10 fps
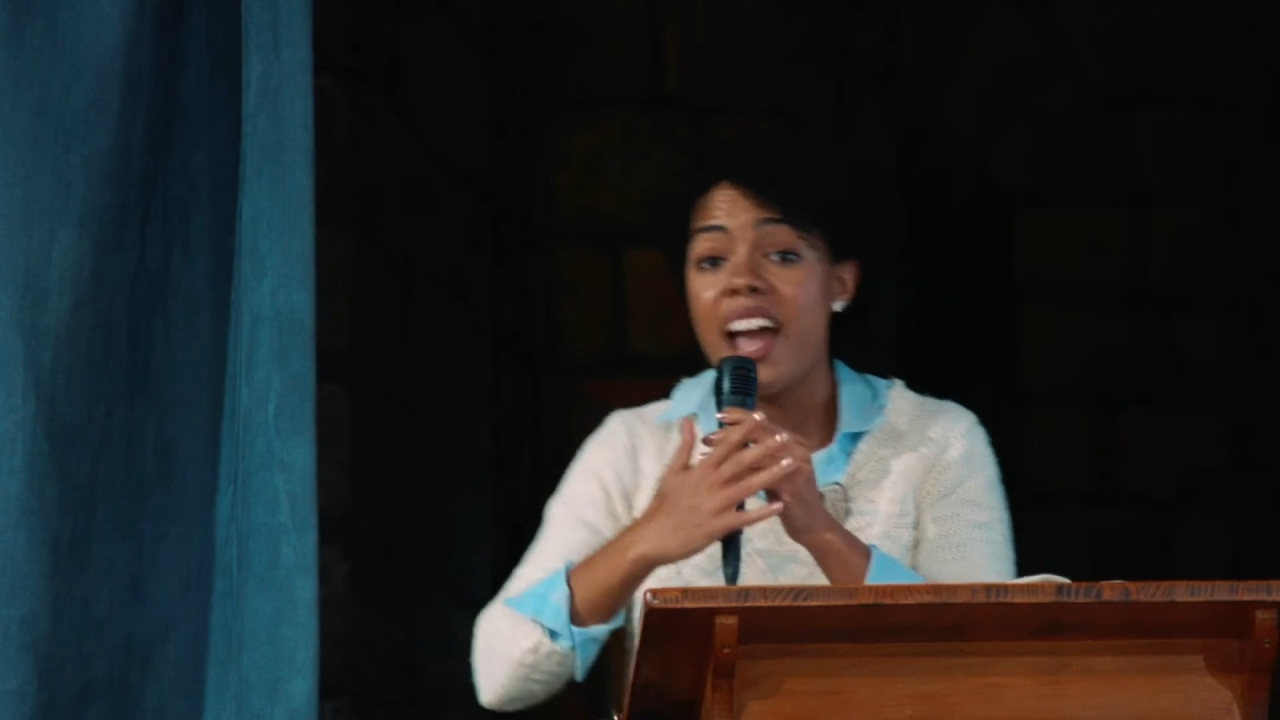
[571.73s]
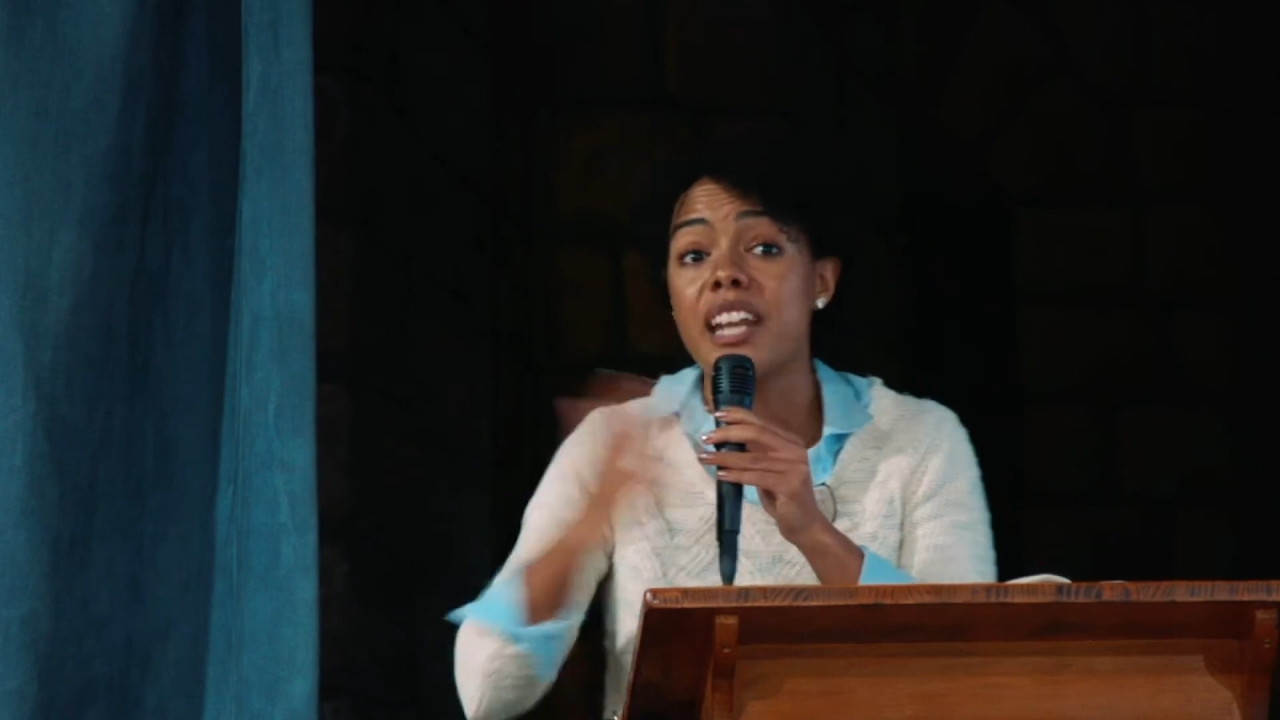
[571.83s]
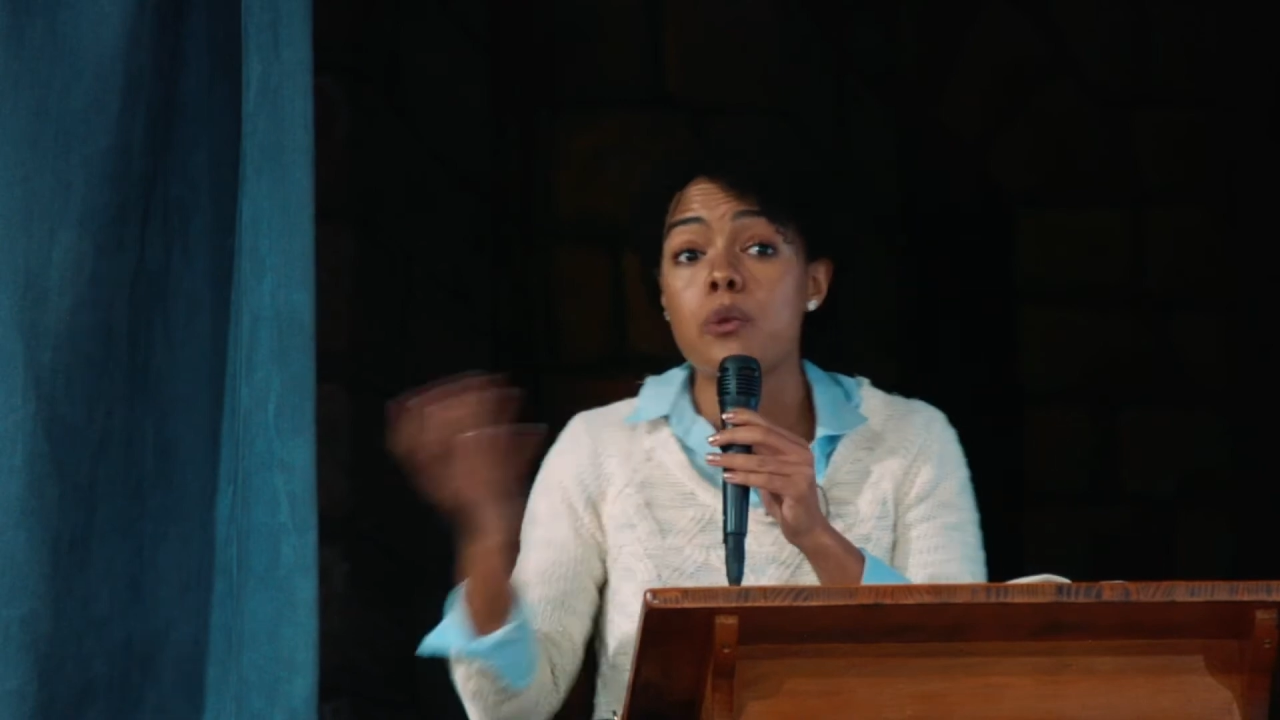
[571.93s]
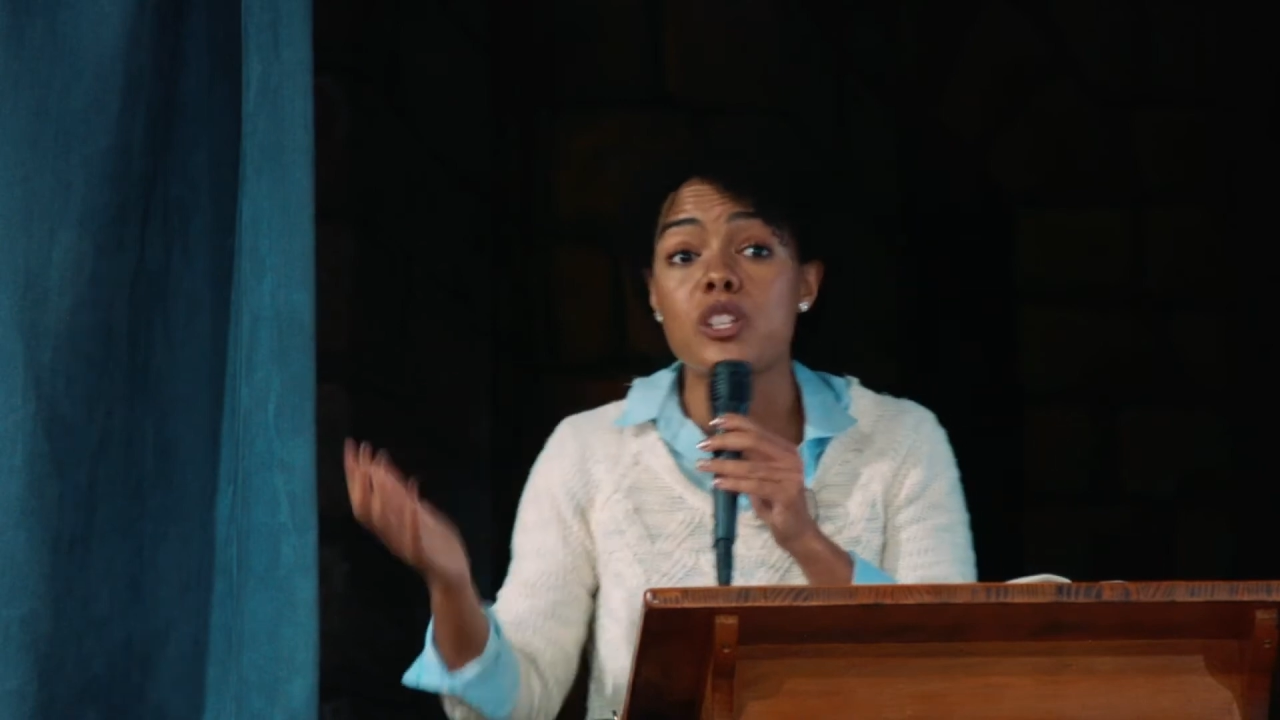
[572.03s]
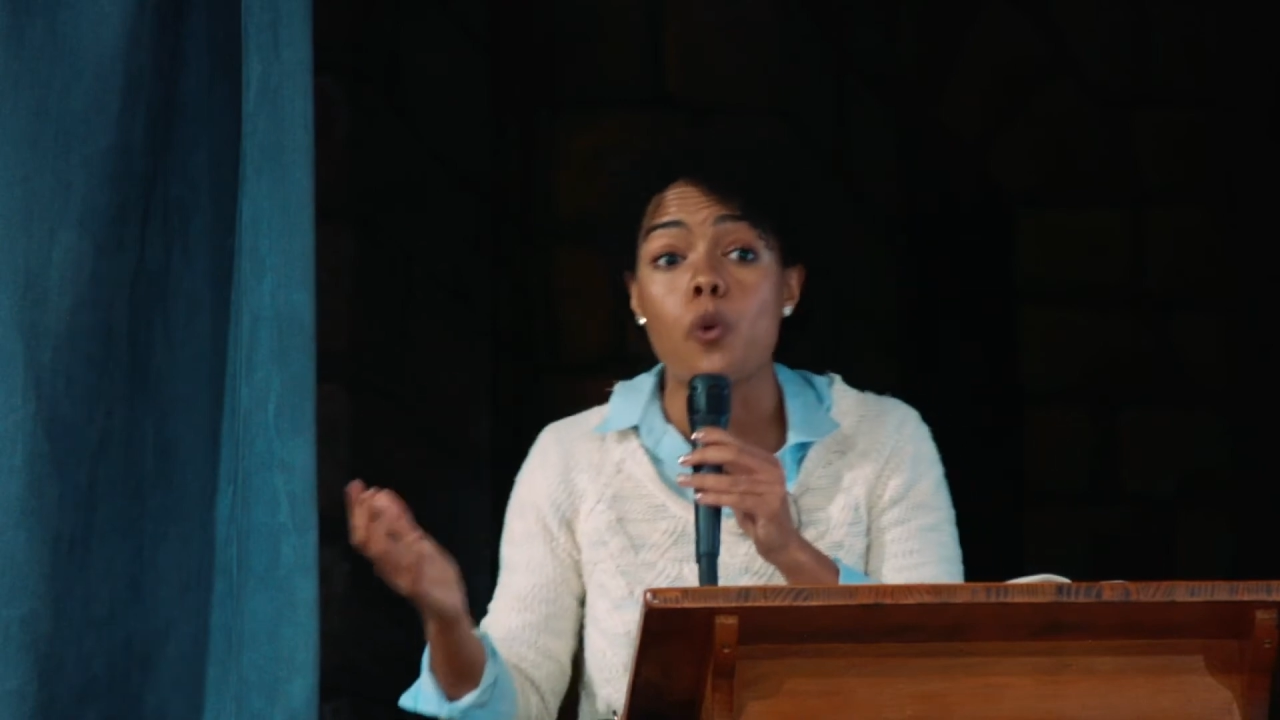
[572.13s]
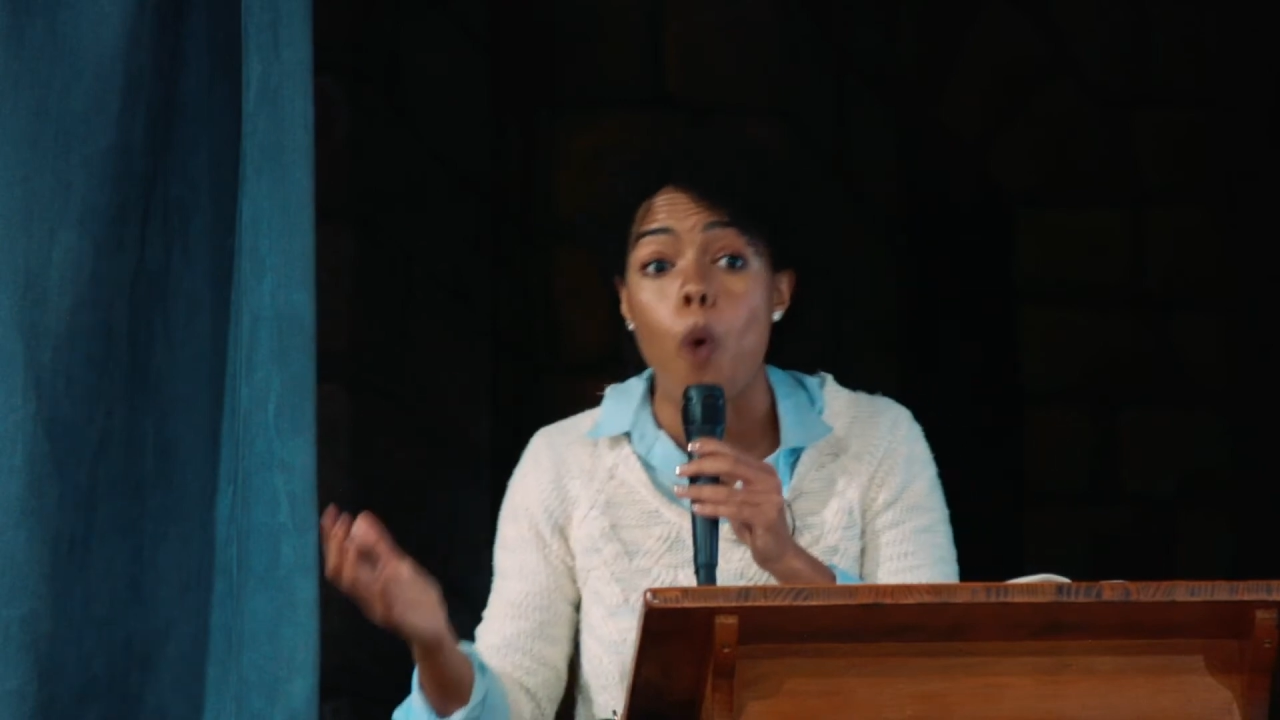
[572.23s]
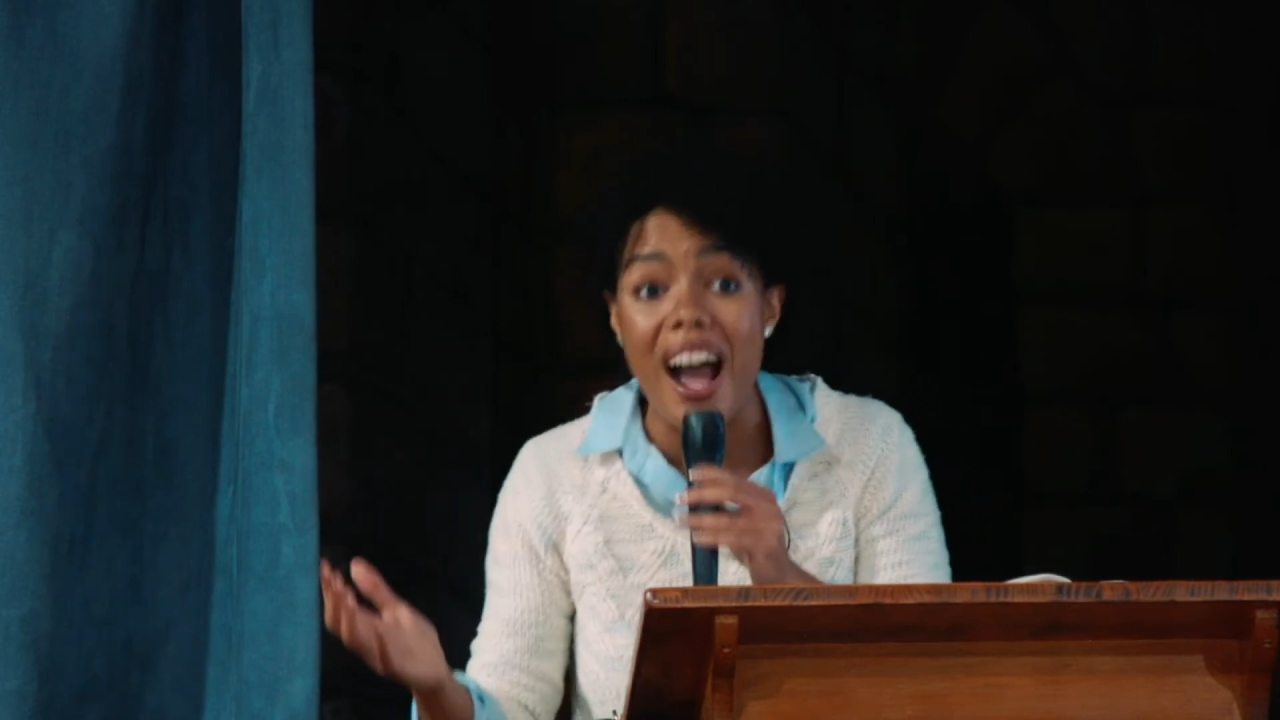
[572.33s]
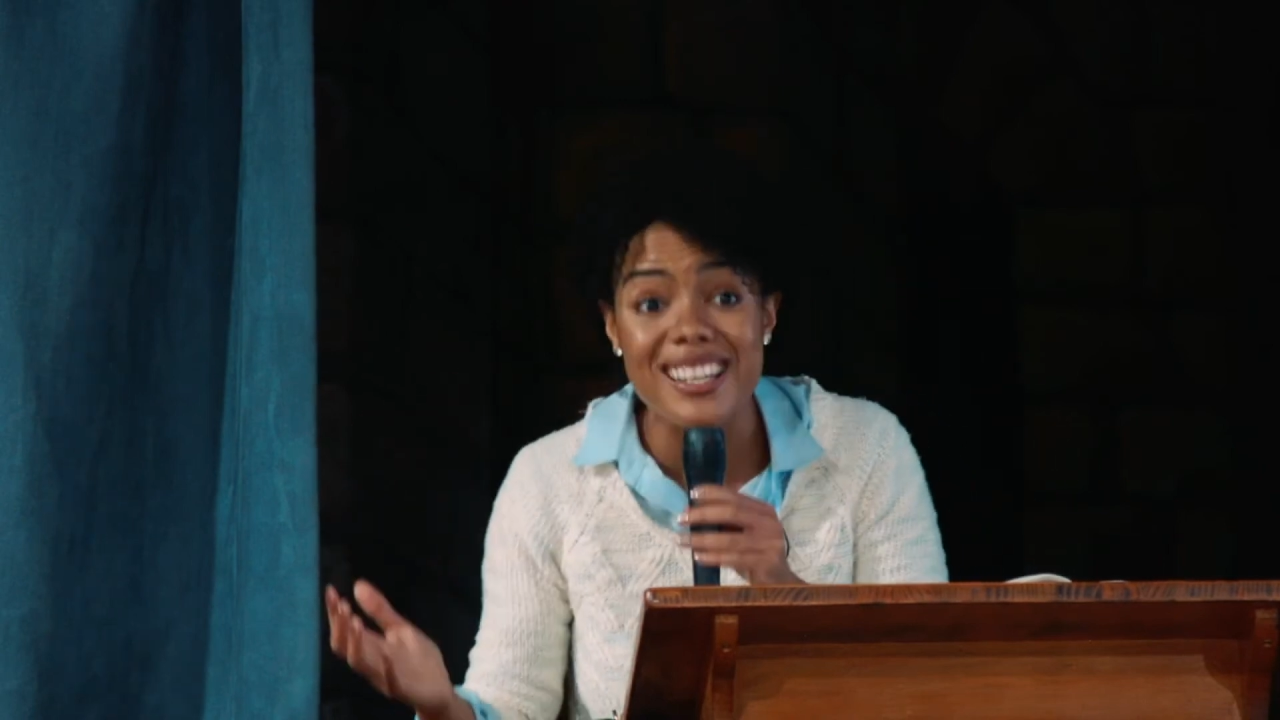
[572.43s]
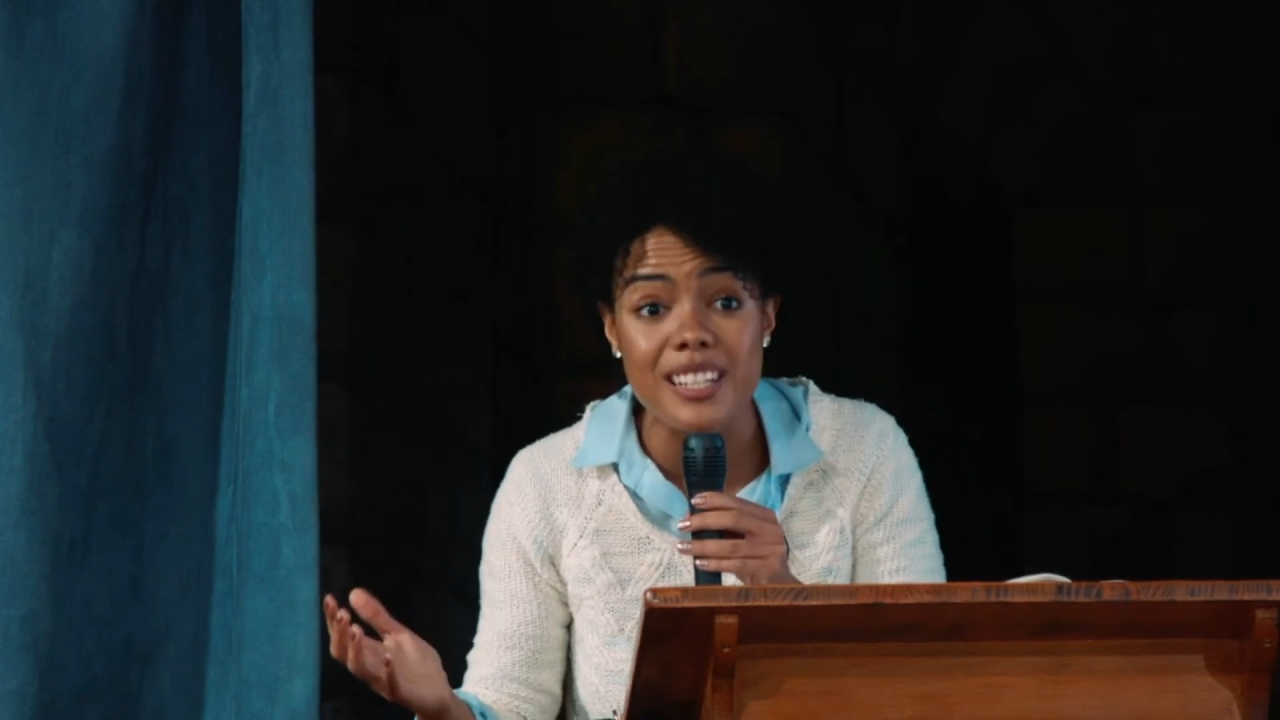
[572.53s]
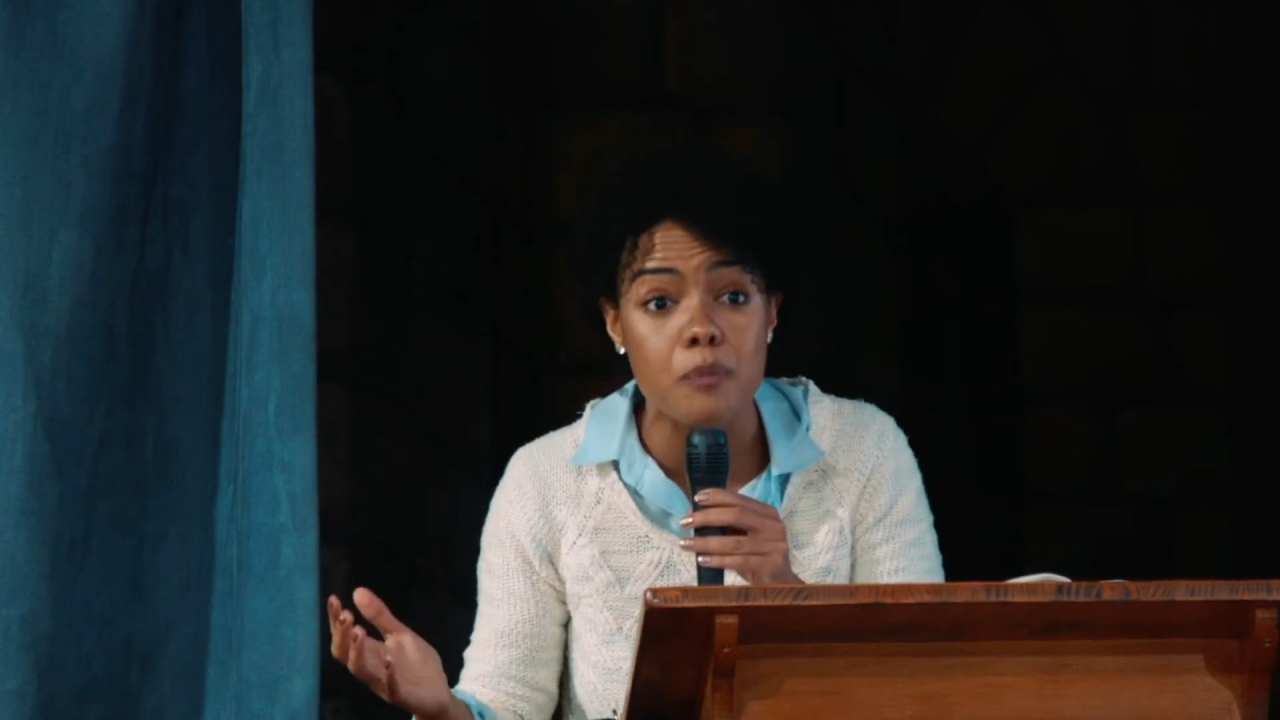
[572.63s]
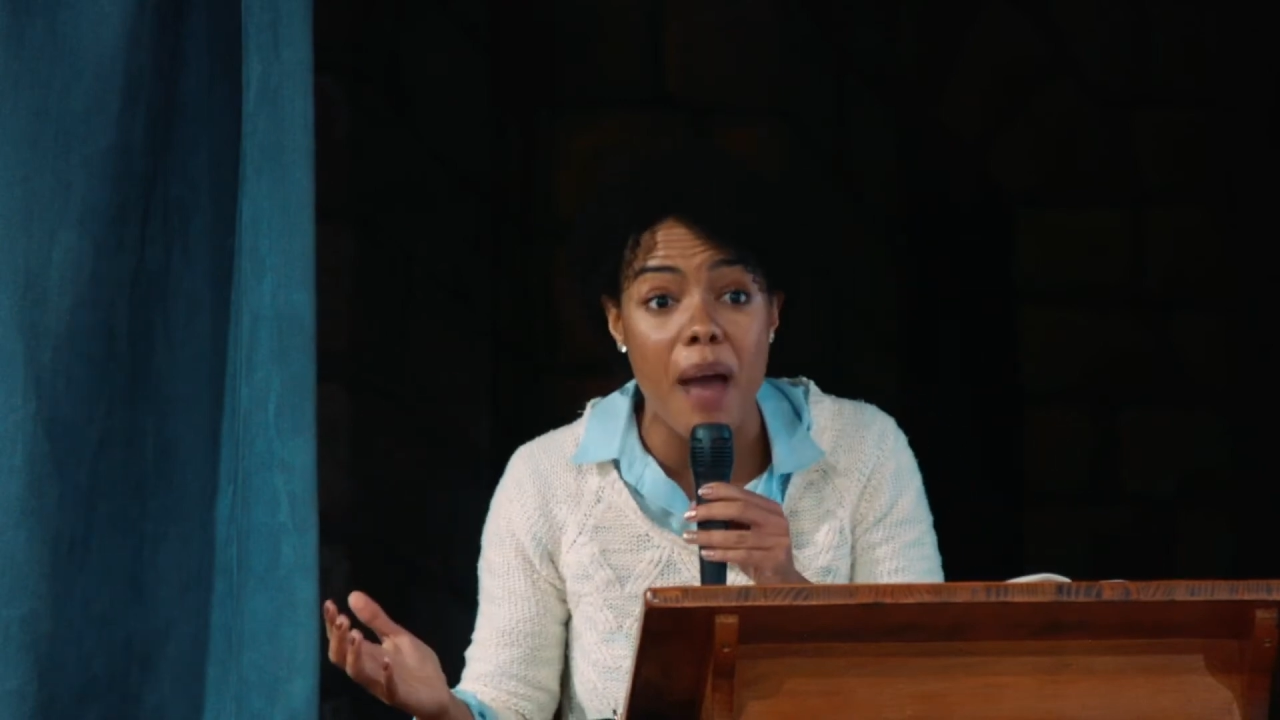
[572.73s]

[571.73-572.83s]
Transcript: and he was the wisest